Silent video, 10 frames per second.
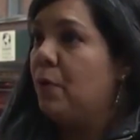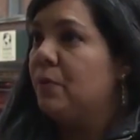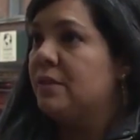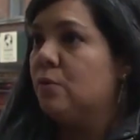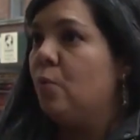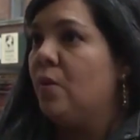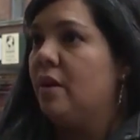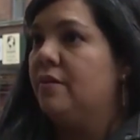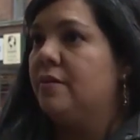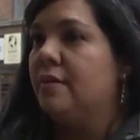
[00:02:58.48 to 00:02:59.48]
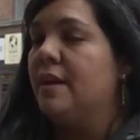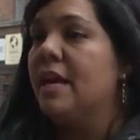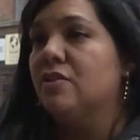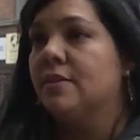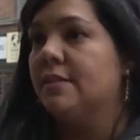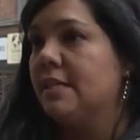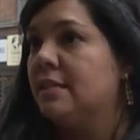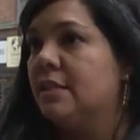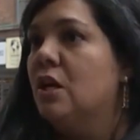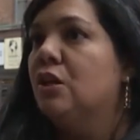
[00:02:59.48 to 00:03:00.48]
folks with
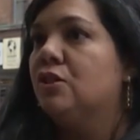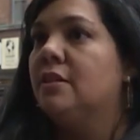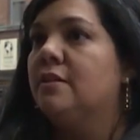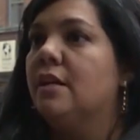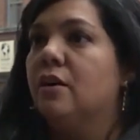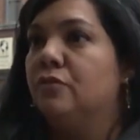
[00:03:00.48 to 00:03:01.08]
agencies so that they